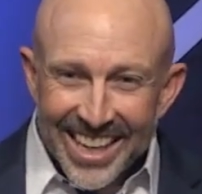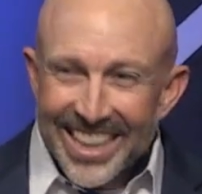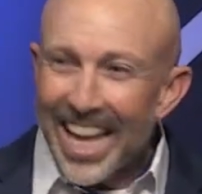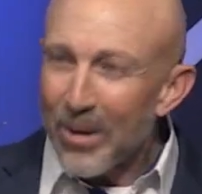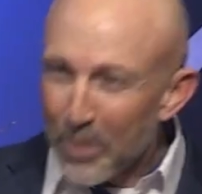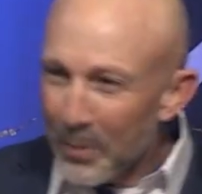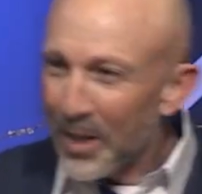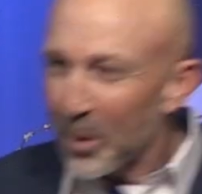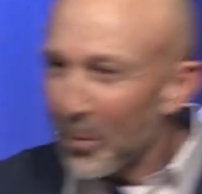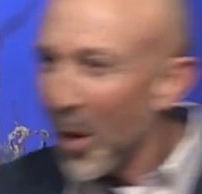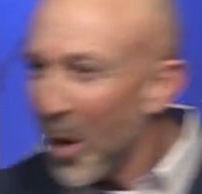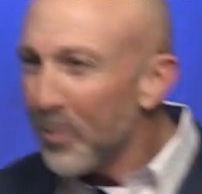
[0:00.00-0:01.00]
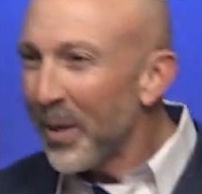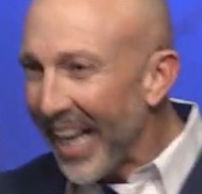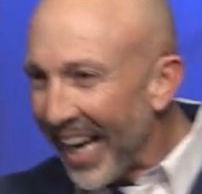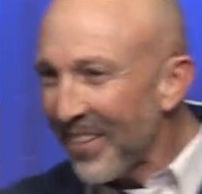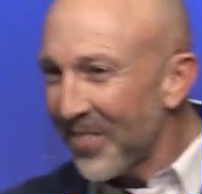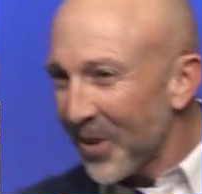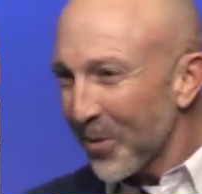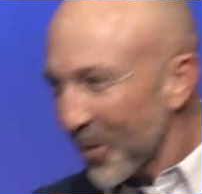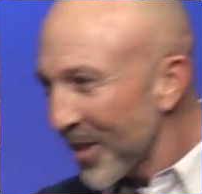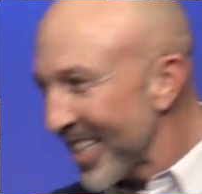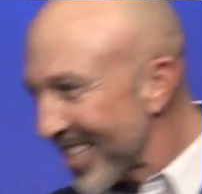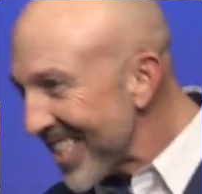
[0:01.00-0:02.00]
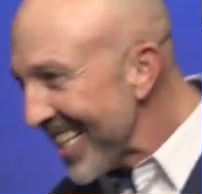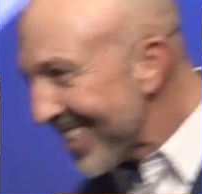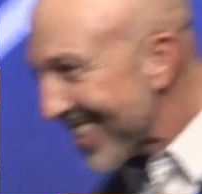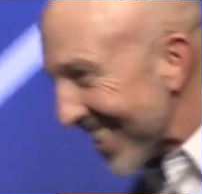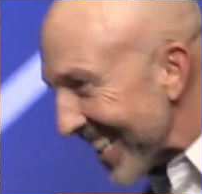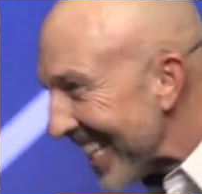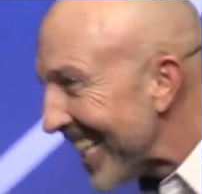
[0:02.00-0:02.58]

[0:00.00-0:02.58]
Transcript: That would be the wrong behavior for this season.